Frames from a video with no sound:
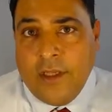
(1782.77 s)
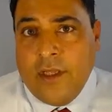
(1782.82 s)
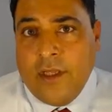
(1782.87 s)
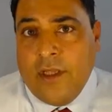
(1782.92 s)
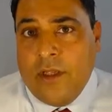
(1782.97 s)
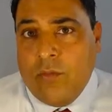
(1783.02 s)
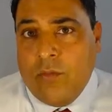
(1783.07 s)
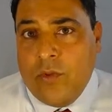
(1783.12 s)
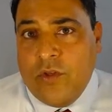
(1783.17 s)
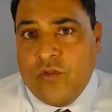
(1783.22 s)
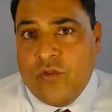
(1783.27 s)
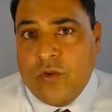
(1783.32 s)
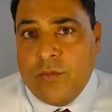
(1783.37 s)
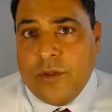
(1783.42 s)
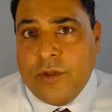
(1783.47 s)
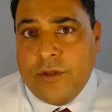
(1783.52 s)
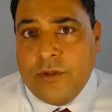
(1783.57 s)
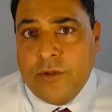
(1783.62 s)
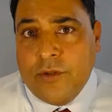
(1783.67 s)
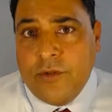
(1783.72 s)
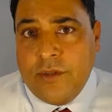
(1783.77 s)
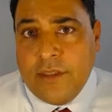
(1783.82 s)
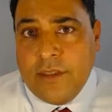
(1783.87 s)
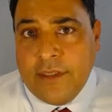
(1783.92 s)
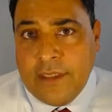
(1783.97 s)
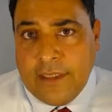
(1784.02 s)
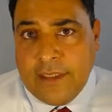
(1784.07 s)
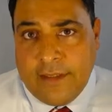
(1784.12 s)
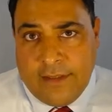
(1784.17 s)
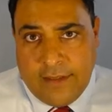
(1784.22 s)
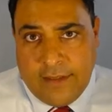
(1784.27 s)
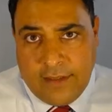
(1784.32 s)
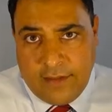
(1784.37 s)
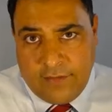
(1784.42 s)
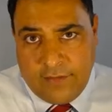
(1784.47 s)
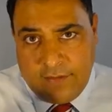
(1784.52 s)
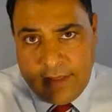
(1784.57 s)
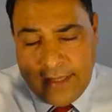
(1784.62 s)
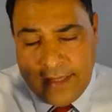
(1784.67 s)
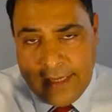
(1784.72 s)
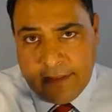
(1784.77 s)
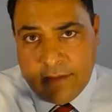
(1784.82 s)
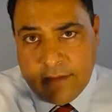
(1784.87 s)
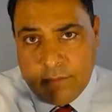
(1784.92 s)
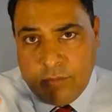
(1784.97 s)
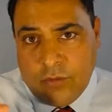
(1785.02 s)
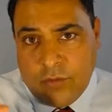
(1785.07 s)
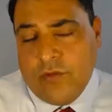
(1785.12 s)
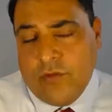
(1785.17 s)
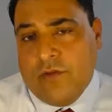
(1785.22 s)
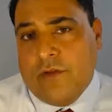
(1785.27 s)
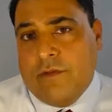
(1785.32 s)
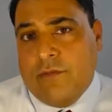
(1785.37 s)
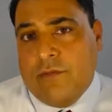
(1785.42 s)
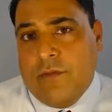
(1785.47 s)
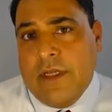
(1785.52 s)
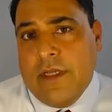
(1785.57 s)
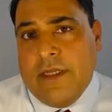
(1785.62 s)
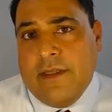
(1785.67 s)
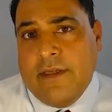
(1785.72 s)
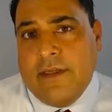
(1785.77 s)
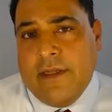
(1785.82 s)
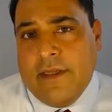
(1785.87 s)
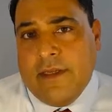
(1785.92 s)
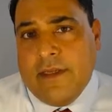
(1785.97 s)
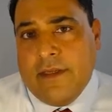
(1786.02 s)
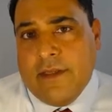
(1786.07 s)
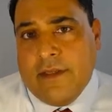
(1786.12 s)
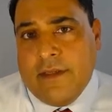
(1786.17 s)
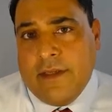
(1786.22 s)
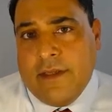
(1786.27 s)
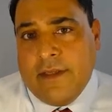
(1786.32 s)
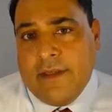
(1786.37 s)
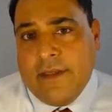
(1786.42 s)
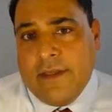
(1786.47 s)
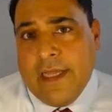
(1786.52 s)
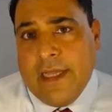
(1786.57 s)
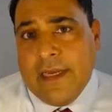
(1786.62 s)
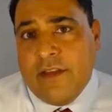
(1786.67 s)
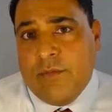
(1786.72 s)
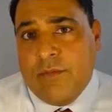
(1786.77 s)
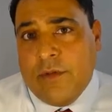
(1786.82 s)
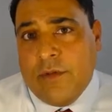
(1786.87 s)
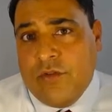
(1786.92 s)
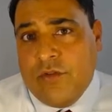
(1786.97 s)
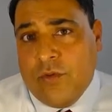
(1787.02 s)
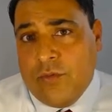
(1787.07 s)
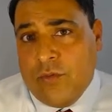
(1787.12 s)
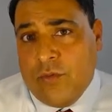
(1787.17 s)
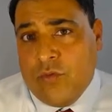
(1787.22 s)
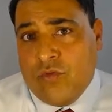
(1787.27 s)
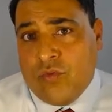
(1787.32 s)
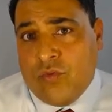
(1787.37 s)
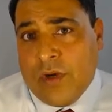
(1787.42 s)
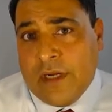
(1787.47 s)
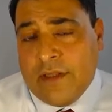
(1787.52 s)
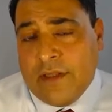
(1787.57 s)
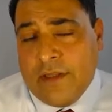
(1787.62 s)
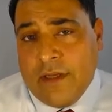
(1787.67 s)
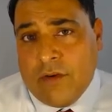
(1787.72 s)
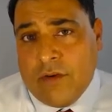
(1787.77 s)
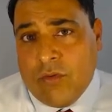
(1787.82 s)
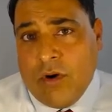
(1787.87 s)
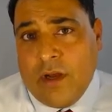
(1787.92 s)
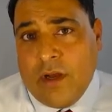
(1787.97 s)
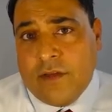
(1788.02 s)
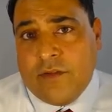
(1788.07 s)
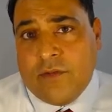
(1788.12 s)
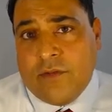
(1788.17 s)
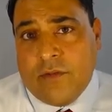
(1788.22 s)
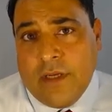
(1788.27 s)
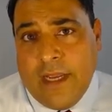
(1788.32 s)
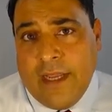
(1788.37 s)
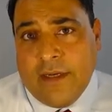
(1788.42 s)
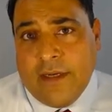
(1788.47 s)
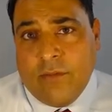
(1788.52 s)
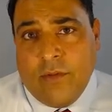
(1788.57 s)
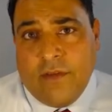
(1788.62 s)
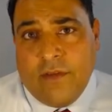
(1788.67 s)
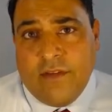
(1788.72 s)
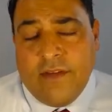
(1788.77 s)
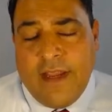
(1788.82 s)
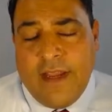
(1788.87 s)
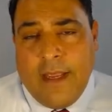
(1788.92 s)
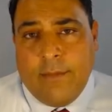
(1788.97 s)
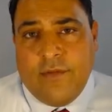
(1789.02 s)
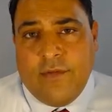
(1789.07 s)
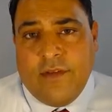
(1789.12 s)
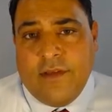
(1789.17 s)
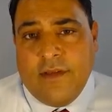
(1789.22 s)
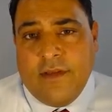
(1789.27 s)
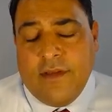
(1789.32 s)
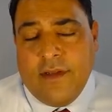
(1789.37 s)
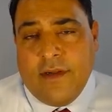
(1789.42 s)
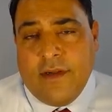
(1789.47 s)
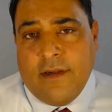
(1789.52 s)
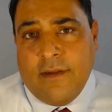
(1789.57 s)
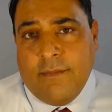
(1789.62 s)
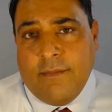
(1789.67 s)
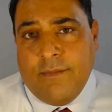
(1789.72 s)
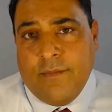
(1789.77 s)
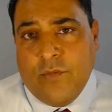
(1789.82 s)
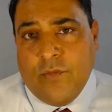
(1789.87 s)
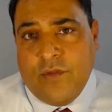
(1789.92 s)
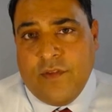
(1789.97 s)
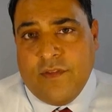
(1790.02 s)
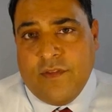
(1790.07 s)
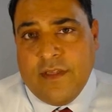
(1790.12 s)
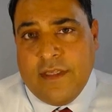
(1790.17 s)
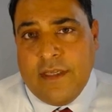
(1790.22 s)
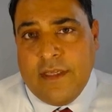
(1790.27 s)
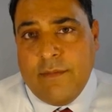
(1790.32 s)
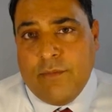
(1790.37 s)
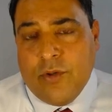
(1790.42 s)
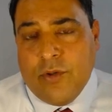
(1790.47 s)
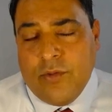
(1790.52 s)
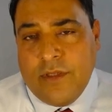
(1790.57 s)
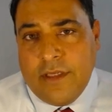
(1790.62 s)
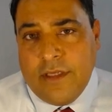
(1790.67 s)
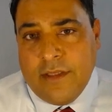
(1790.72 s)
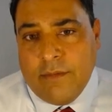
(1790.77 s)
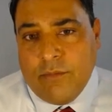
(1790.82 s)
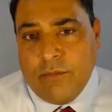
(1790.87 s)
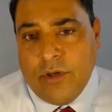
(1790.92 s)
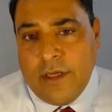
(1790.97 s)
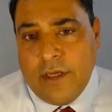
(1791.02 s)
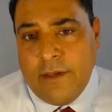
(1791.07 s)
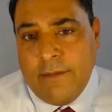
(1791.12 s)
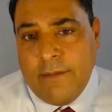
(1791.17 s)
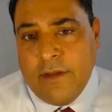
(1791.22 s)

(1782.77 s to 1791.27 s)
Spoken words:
Wheat germ agglutinin is the lectin portion of wheat, and that has been shown to directly cross-react with synapsin, which is a key protein in the brain.